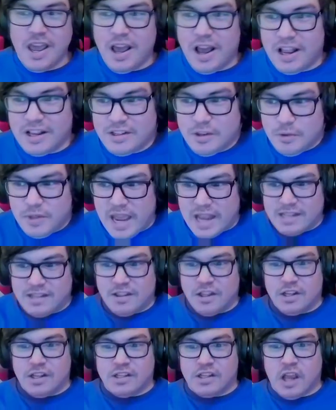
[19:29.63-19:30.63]
Uh, so that's
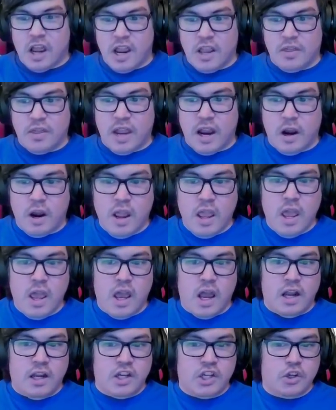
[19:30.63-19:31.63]
the design there.
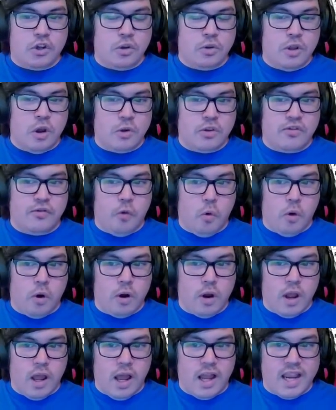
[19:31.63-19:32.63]
Additional notes
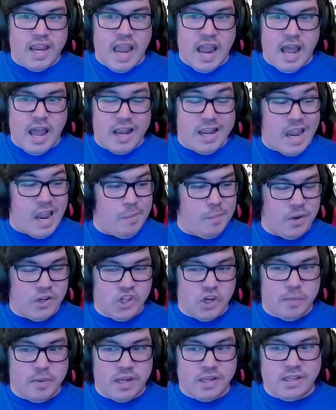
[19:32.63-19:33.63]
for uh, uh, Kate
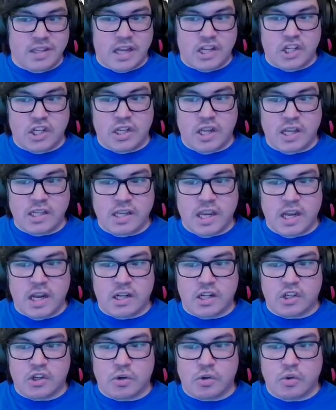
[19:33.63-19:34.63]
Bishop is that she does get
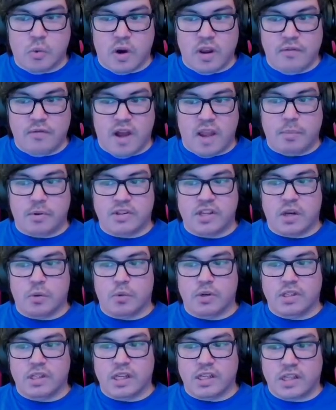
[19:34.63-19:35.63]
additional 25%
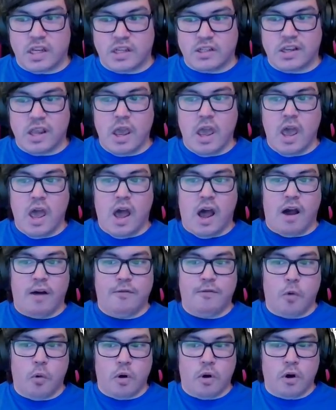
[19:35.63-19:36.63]
resistance
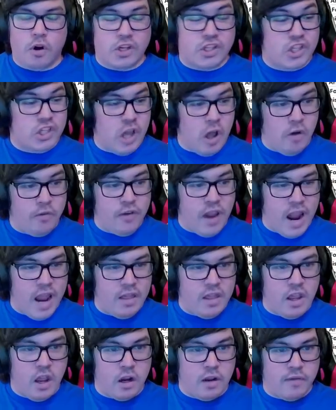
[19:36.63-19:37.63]
for herself
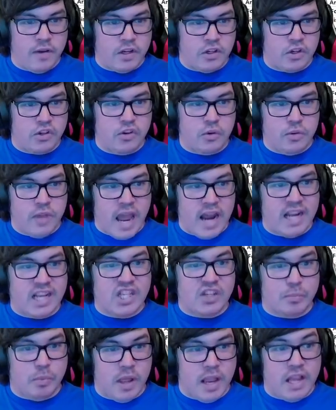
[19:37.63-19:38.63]
and the Young Avengers. So that
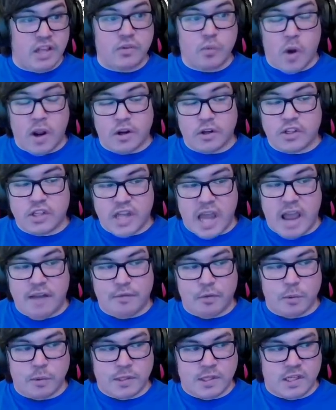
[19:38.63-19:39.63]
explains why her stat
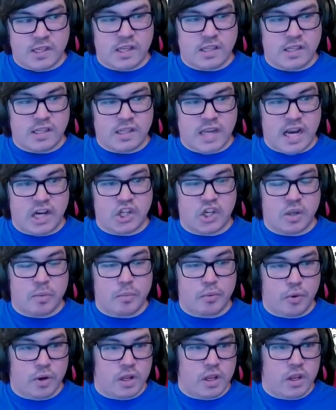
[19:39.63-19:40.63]
for resistance is actually
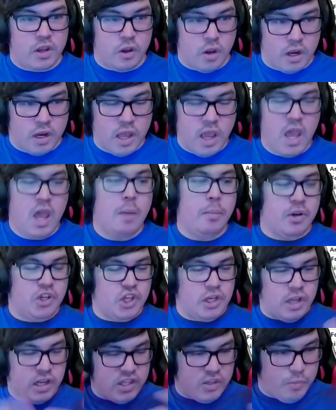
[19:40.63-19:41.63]
pretty good. But
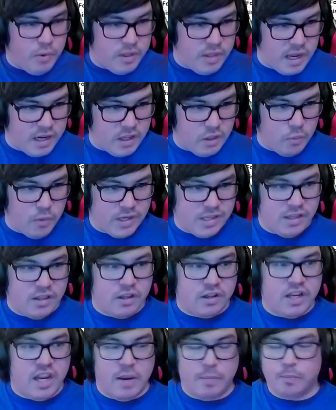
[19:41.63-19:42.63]
she does spread that to the rest of the
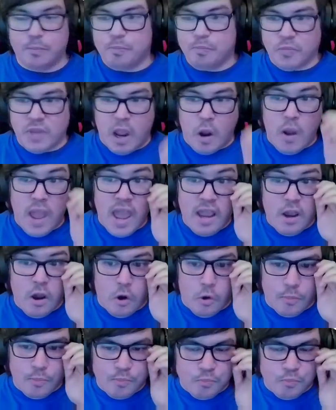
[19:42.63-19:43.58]
team. Now, Echo.